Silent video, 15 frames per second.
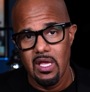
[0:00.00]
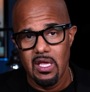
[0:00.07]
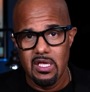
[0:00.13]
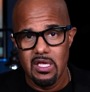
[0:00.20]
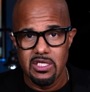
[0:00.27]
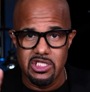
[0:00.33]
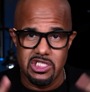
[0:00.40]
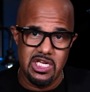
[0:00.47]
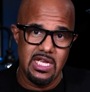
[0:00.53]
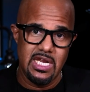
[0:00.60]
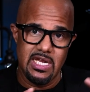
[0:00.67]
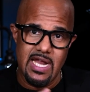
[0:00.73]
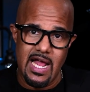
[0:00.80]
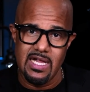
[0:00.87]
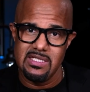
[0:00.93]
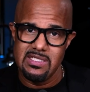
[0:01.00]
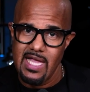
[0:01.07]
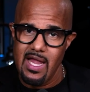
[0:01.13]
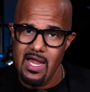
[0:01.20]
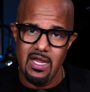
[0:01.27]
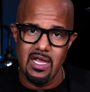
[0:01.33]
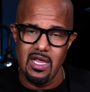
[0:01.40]
she did not
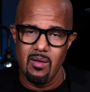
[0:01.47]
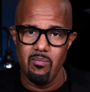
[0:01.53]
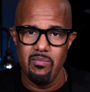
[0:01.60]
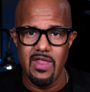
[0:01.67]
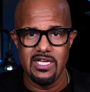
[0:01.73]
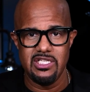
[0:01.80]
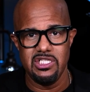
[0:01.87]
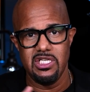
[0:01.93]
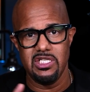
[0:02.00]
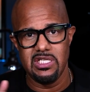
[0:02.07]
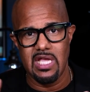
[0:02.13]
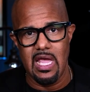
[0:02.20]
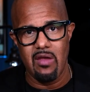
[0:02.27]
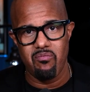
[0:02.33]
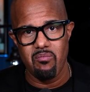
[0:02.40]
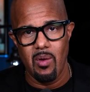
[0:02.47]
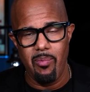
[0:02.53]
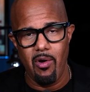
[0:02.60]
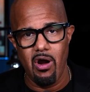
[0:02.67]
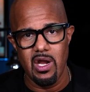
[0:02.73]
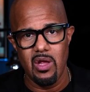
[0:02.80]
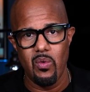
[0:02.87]
tell him that she just came from a
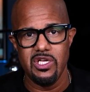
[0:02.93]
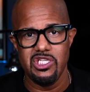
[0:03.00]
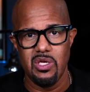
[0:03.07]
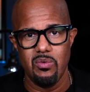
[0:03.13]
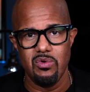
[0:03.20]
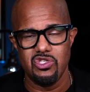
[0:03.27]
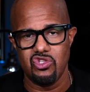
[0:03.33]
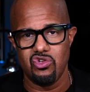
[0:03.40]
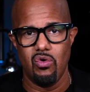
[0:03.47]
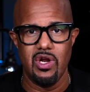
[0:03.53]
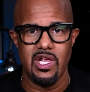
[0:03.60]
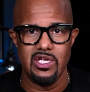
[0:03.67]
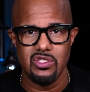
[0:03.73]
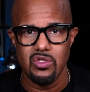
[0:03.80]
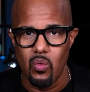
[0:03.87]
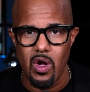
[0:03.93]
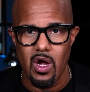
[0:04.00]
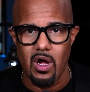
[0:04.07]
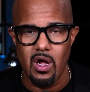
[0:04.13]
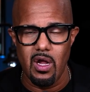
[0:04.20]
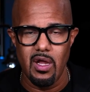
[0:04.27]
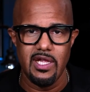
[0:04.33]
party where she was thrown against a
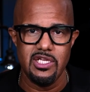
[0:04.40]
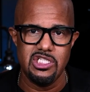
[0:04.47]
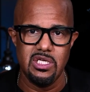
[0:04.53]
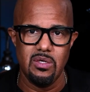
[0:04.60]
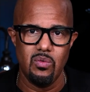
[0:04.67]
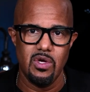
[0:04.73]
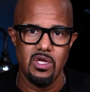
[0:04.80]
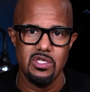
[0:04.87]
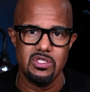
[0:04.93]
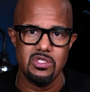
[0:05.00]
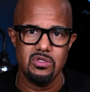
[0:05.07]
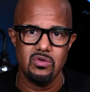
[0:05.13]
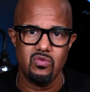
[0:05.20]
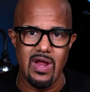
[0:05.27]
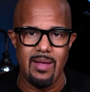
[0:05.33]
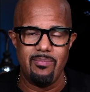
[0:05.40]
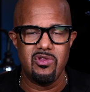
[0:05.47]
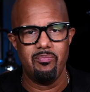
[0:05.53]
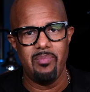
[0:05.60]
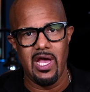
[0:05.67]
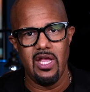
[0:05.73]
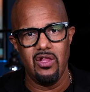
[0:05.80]
wall and she was raped
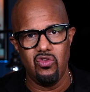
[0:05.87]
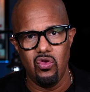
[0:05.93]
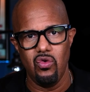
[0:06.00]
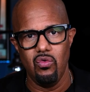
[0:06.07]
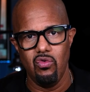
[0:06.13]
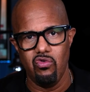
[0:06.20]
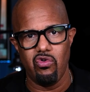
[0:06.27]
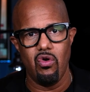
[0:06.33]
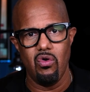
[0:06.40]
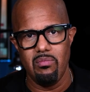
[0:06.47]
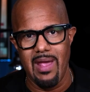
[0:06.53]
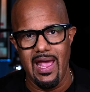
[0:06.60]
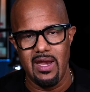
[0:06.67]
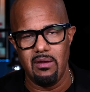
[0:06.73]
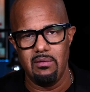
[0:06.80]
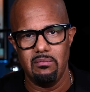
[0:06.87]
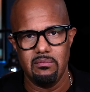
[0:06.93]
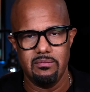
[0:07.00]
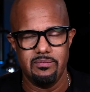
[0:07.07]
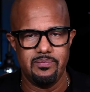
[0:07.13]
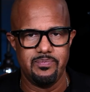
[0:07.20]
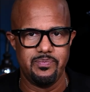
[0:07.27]
by two grown men.
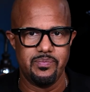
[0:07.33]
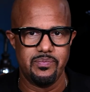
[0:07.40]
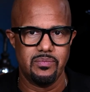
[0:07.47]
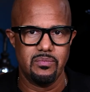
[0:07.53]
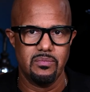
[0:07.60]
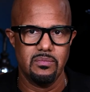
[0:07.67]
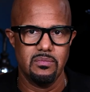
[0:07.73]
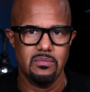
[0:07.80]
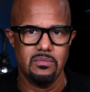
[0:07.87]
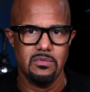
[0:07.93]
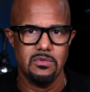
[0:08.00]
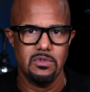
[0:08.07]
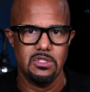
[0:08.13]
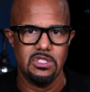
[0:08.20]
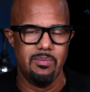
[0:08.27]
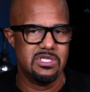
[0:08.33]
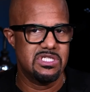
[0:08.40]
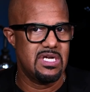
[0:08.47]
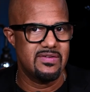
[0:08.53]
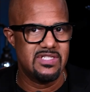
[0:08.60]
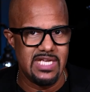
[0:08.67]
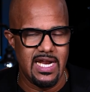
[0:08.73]
She must not
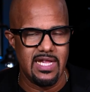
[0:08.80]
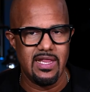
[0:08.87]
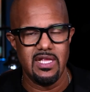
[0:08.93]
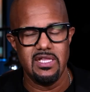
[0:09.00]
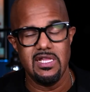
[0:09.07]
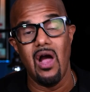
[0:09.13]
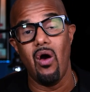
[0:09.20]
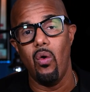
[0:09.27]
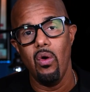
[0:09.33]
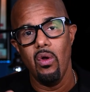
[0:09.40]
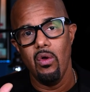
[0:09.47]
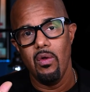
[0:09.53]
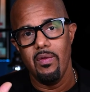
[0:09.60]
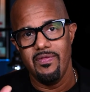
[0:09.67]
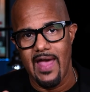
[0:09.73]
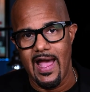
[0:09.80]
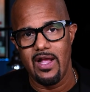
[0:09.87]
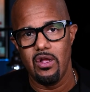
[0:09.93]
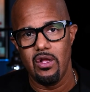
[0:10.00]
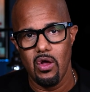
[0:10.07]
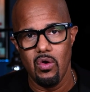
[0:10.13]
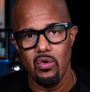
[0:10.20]
have said anything. Now, that
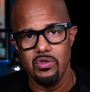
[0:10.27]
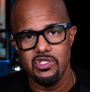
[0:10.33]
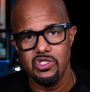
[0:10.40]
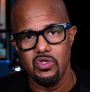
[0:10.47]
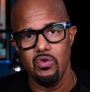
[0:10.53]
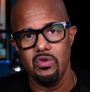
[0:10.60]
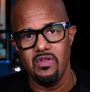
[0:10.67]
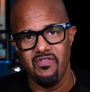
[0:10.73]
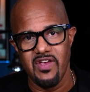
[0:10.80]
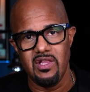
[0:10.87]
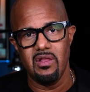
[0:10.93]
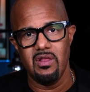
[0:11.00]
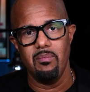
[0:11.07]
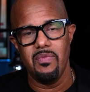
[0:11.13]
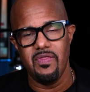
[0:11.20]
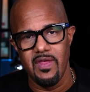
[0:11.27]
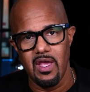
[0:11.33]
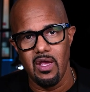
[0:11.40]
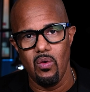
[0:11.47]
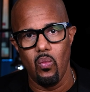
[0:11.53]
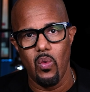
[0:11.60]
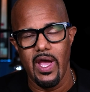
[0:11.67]
goes to the victim
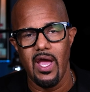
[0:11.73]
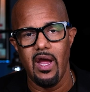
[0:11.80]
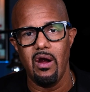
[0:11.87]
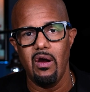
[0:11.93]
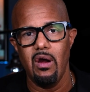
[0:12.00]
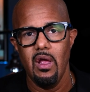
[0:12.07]
thing where